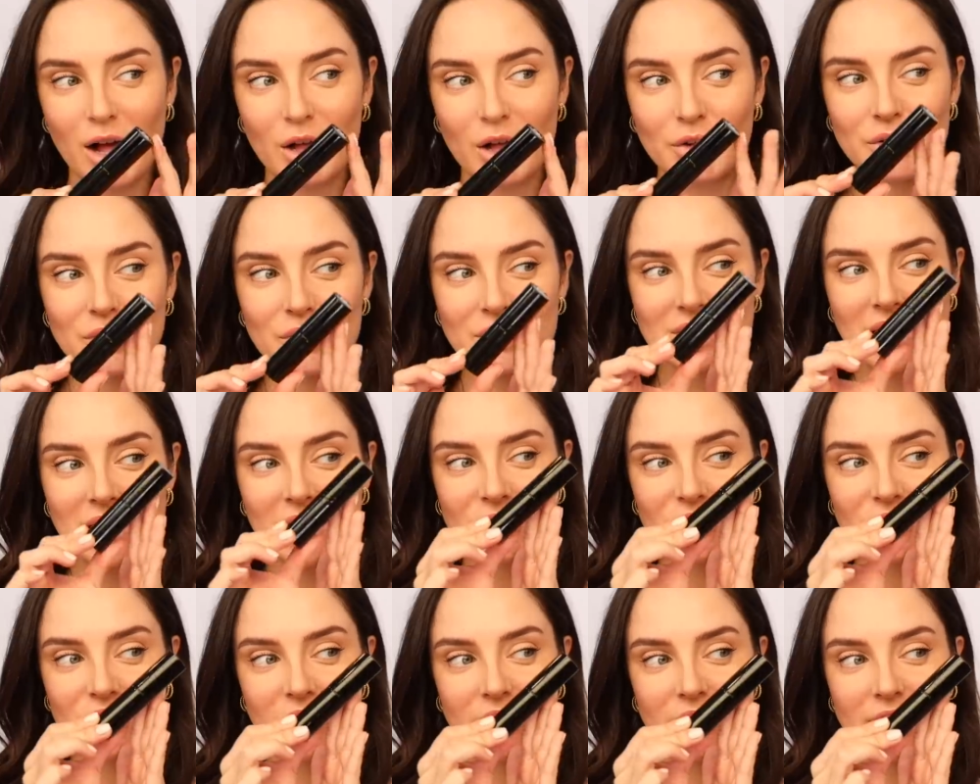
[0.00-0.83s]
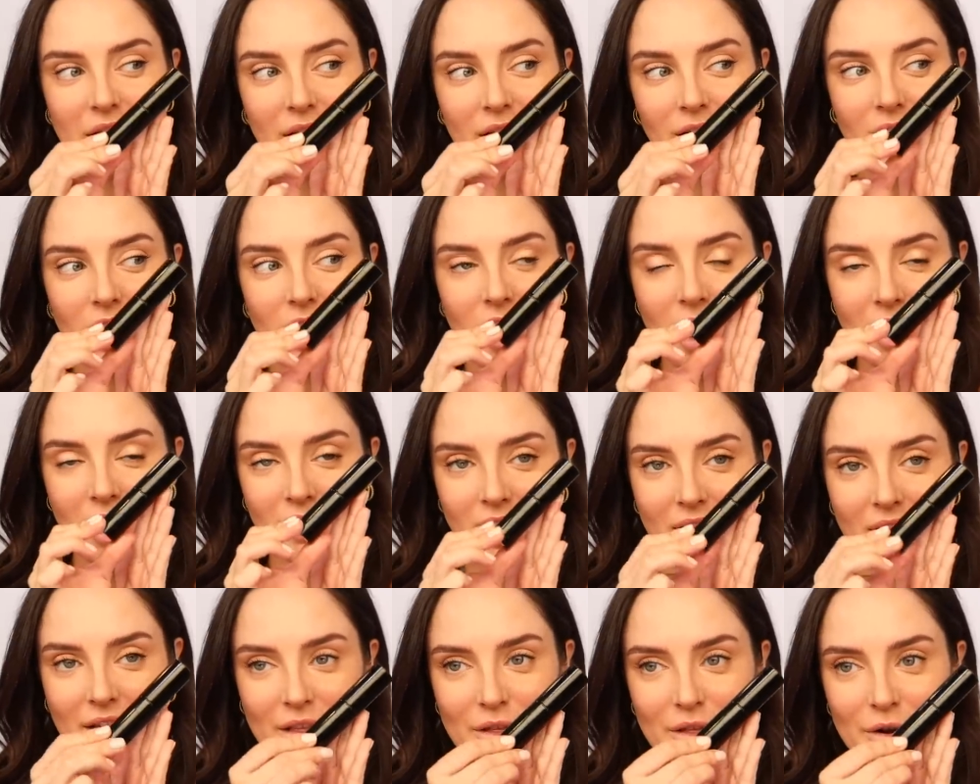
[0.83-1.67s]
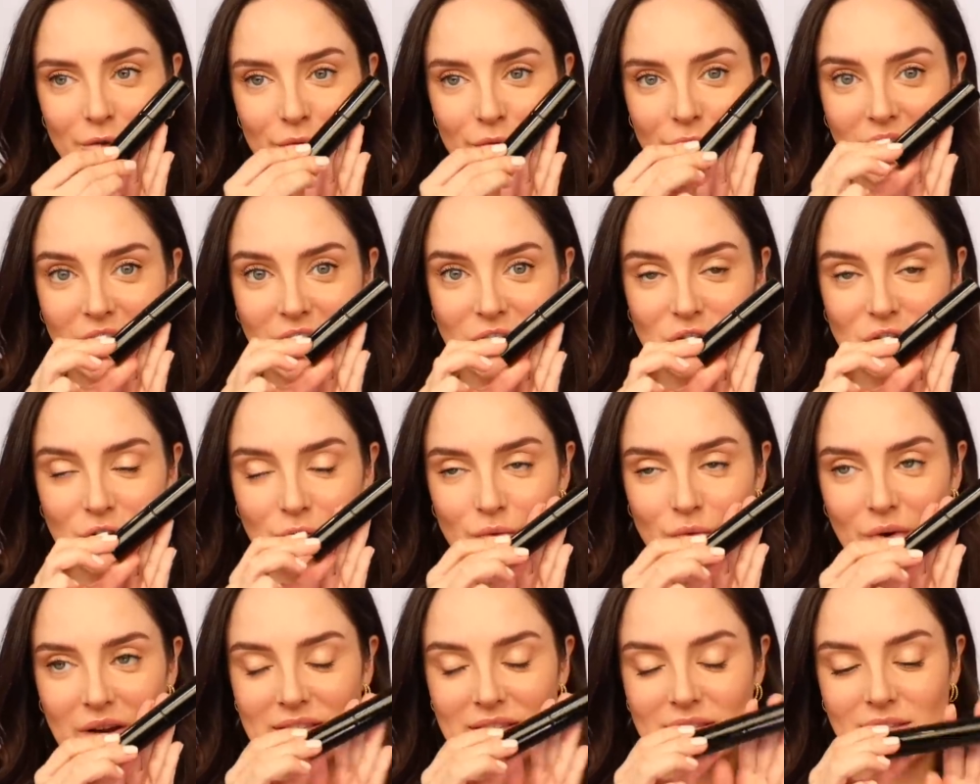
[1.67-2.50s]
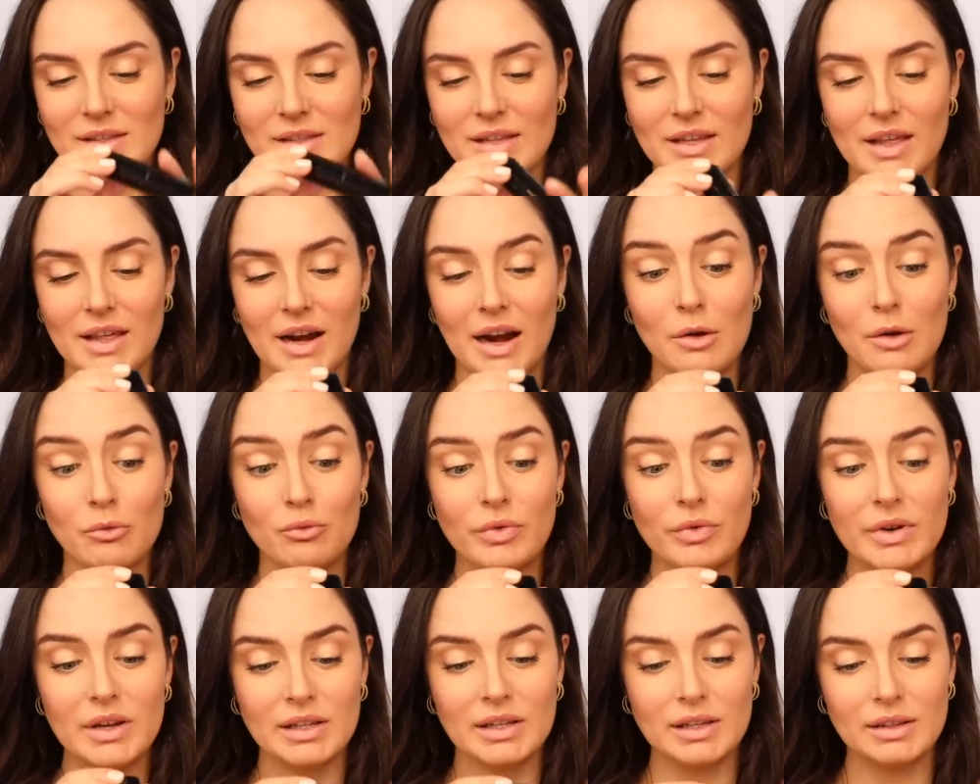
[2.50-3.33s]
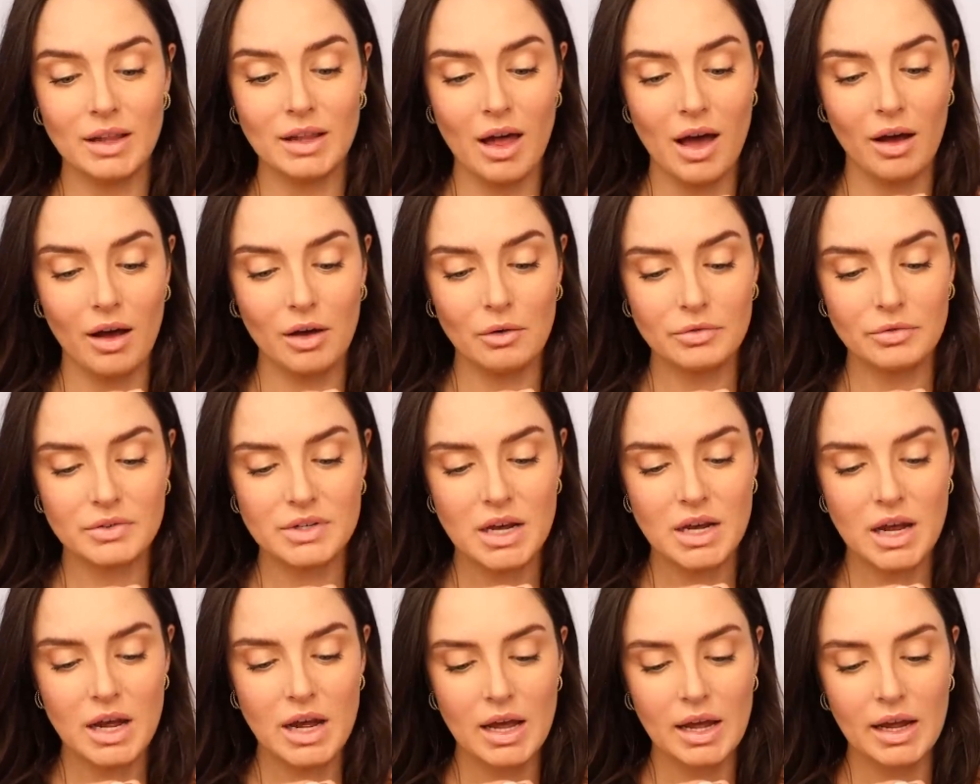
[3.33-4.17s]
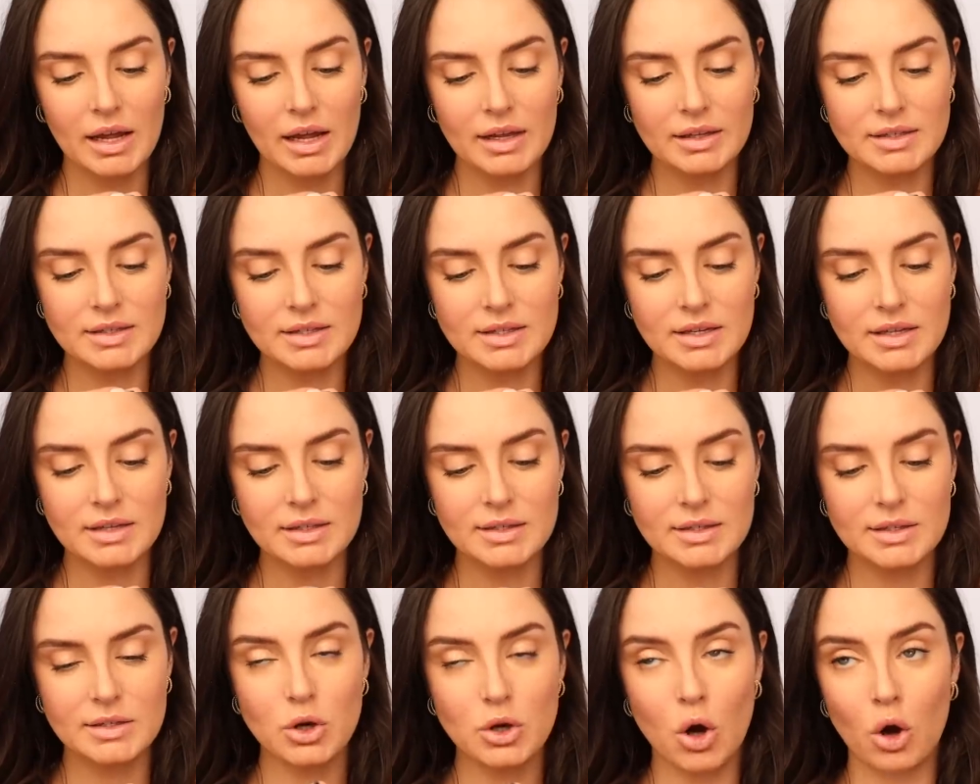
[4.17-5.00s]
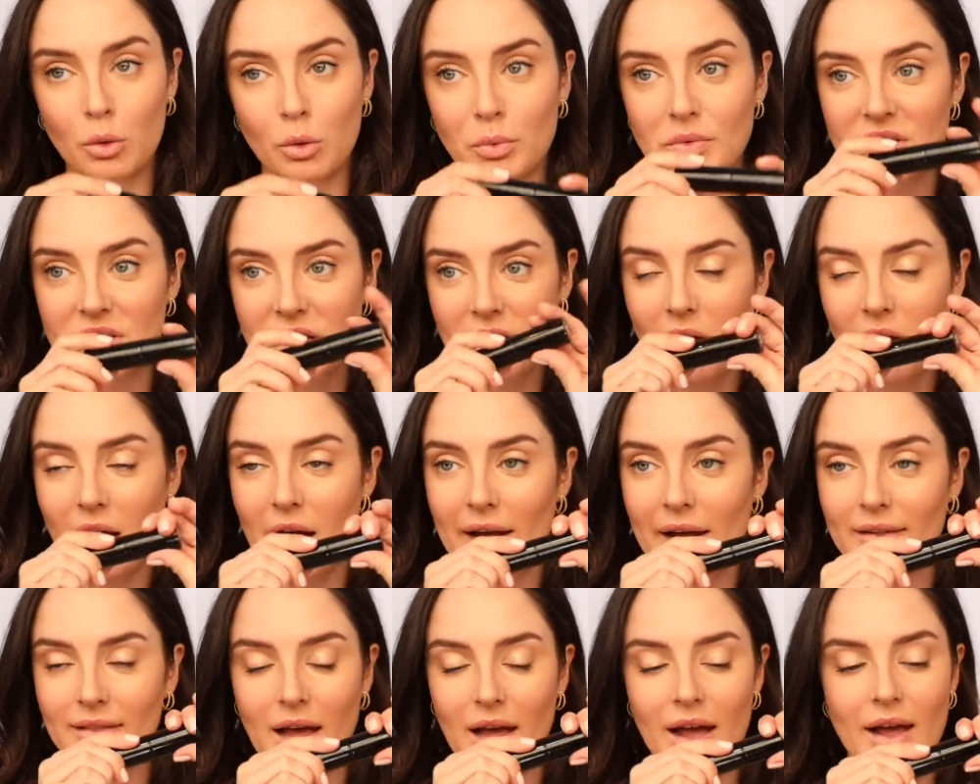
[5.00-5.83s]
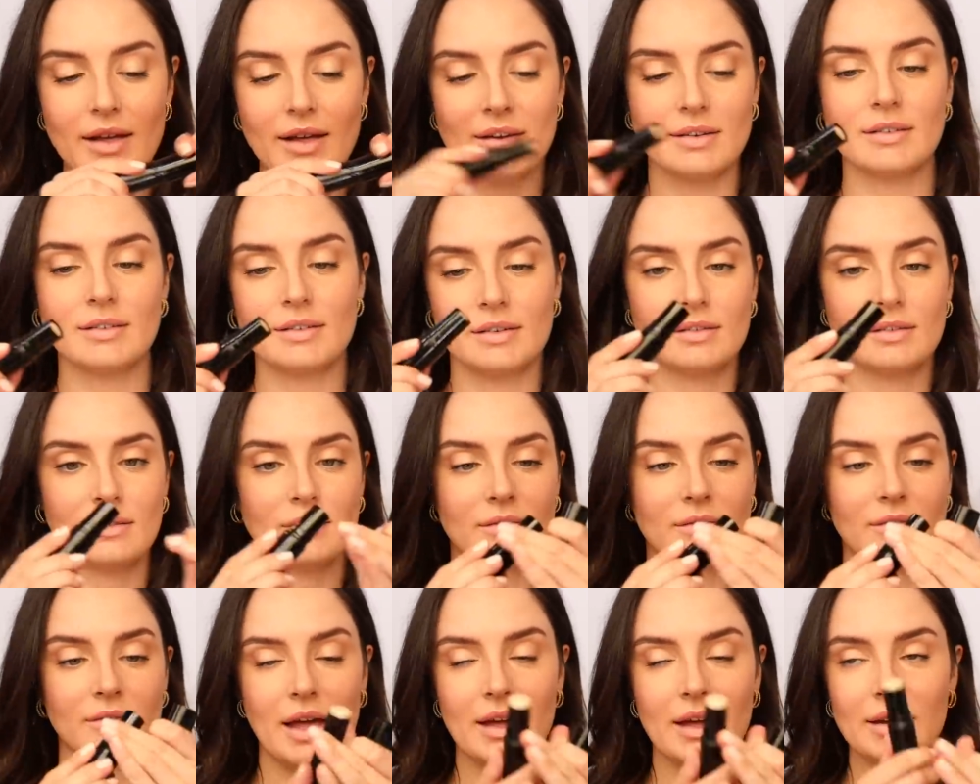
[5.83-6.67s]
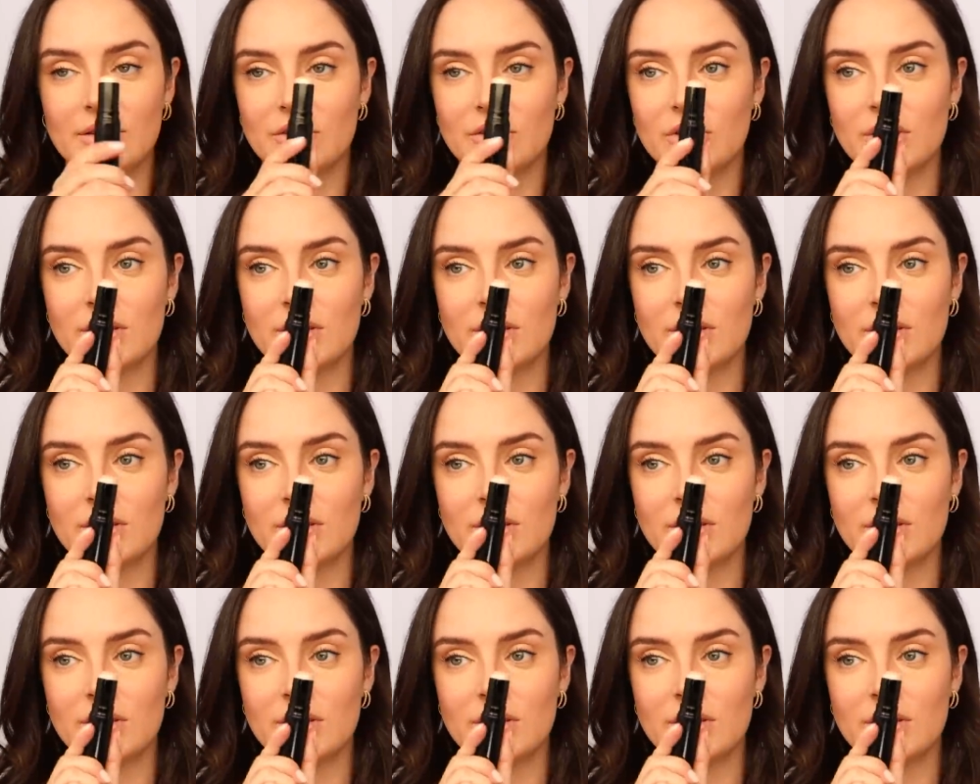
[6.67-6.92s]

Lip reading: I'll use that Chanel highlighter that I featured recently that I really loved. It's the Sculpting Highlight, and it's